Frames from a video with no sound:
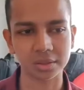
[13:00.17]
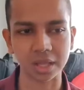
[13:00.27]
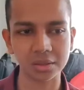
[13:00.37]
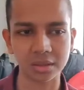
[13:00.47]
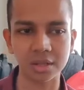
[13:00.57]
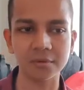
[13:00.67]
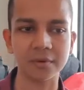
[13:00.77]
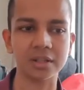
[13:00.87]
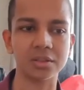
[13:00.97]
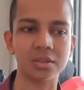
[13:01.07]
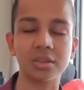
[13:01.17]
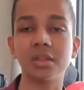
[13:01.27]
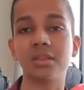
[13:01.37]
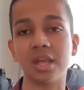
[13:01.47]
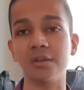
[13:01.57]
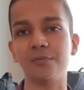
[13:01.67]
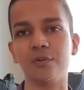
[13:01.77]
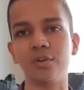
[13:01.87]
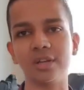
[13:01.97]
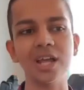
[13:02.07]
a sans serif and this is a serif
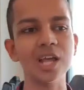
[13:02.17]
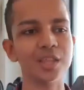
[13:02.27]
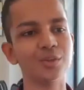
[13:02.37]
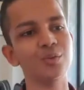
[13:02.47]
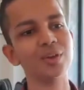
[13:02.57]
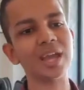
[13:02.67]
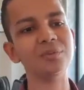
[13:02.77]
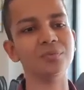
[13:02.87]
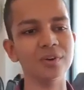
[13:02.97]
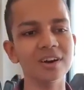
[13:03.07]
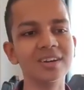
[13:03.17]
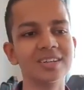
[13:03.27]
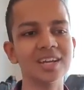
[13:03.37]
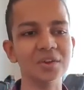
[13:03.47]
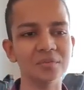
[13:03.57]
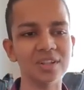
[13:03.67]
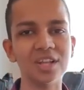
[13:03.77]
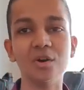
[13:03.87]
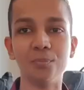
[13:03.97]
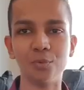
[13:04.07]
font. So you can work with
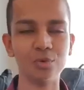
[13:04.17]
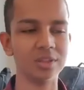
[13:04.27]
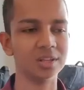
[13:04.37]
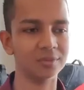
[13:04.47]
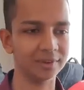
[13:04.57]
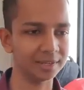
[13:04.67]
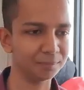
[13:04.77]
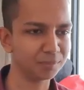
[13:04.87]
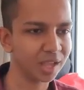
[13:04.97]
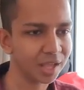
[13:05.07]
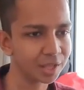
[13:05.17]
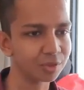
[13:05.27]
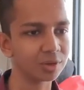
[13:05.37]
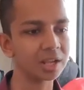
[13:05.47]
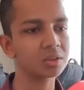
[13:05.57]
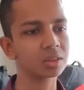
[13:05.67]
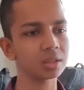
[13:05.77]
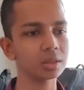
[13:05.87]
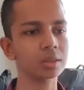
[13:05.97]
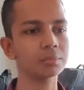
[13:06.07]
the opposites one. So let's
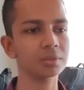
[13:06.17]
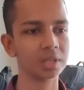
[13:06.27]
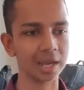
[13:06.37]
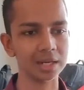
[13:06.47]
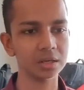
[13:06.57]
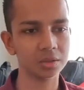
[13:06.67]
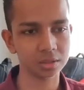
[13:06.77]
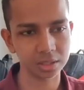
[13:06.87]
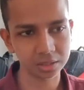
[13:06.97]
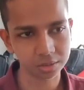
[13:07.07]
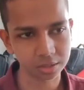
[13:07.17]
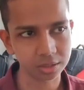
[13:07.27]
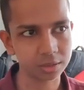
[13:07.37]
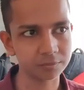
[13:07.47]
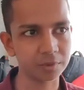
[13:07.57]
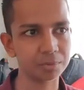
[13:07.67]
see some sites, let's see some